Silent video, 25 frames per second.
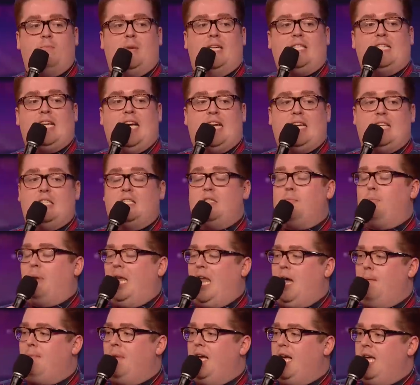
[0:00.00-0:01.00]
with my dad as a
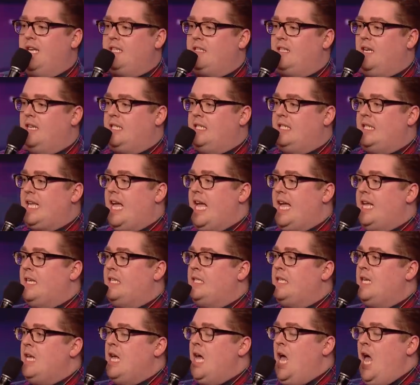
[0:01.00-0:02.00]
plumber, as I
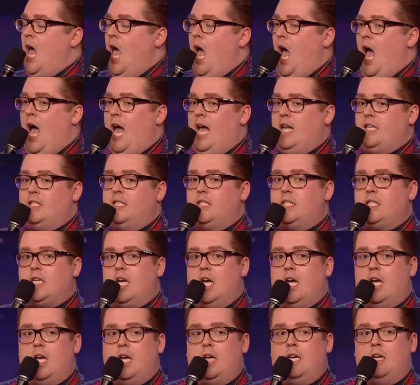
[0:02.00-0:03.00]
said, and.
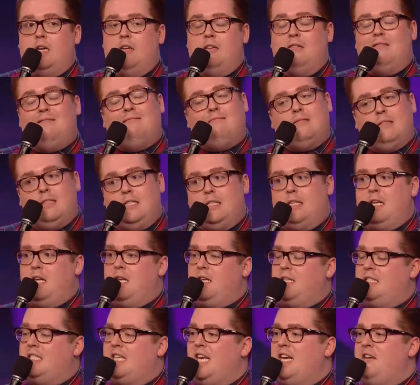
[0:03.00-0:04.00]
Uh,
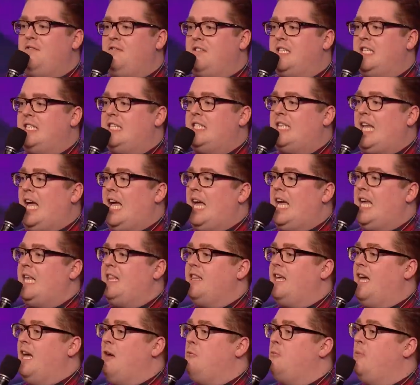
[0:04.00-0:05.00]
safe to say
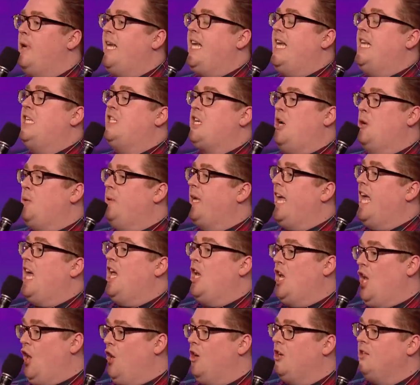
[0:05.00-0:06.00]
that we don't get
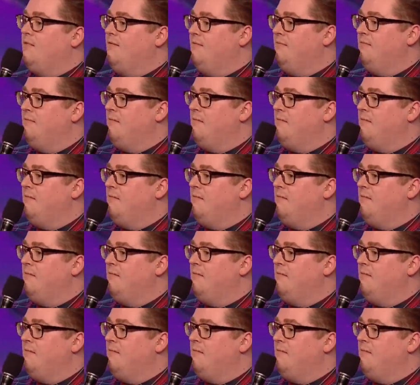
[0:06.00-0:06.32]
along.